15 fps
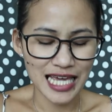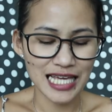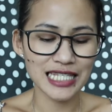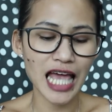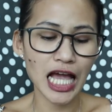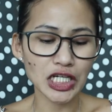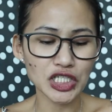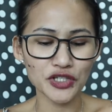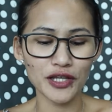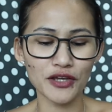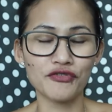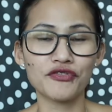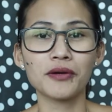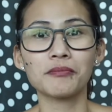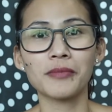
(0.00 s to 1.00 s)
is actually
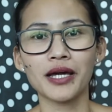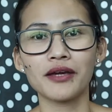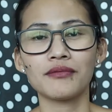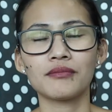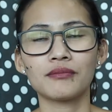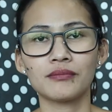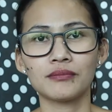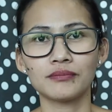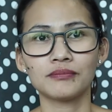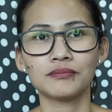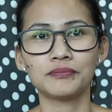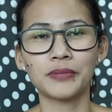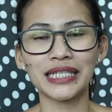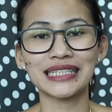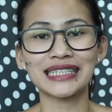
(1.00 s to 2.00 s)
from my
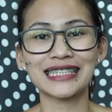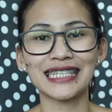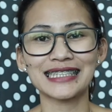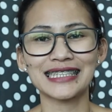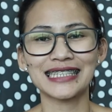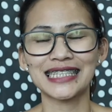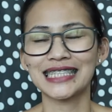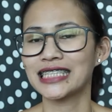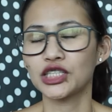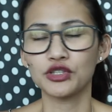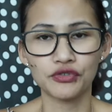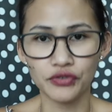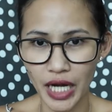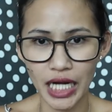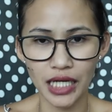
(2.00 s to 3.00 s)
bestest
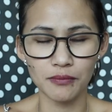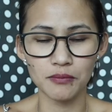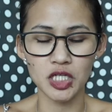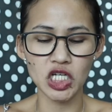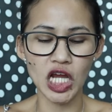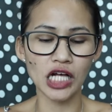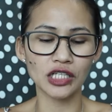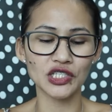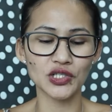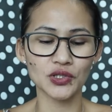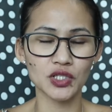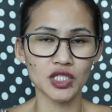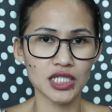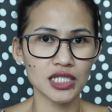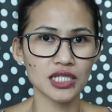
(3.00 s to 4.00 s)
friend, Michelle.
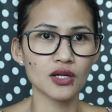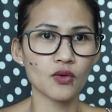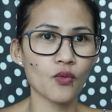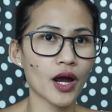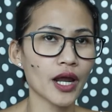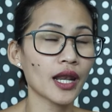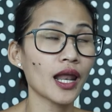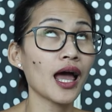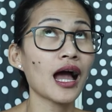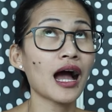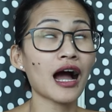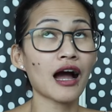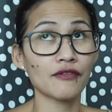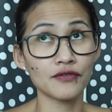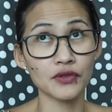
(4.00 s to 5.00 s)
So she's the one
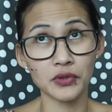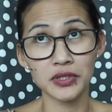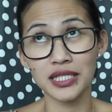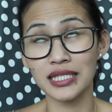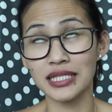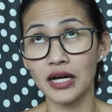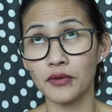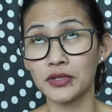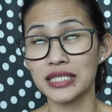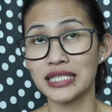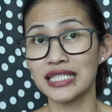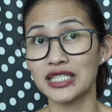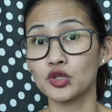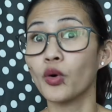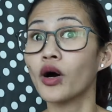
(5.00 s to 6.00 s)
I've known since I
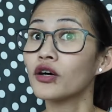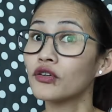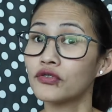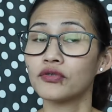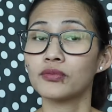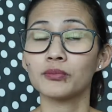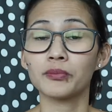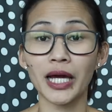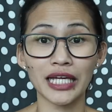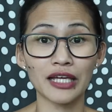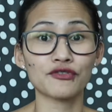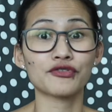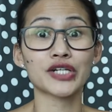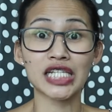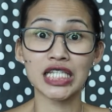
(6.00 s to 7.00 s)
was 12, back
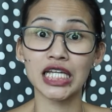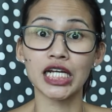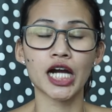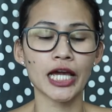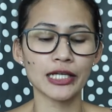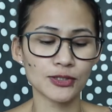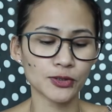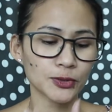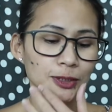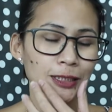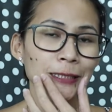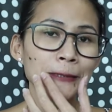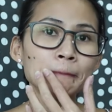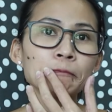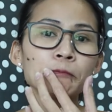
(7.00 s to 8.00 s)
in first year high school.
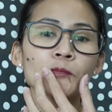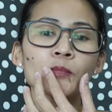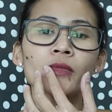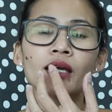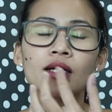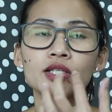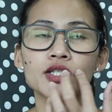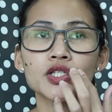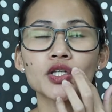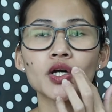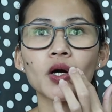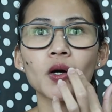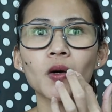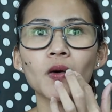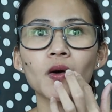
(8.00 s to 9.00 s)

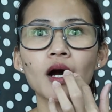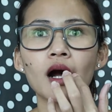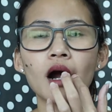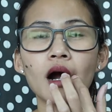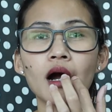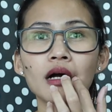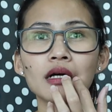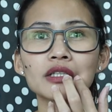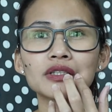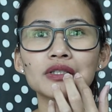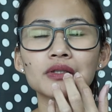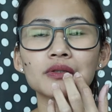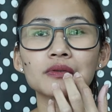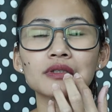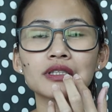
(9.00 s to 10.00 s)
So
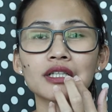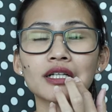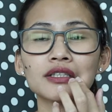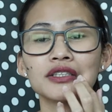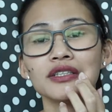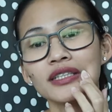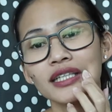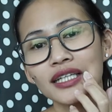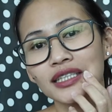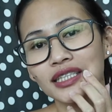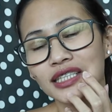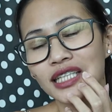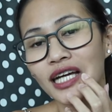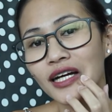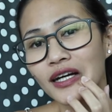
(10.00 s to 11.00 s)
so she got 2
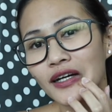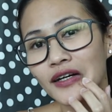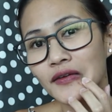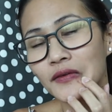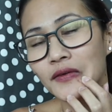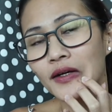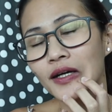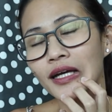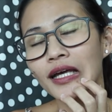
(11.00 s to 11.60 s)
kids now,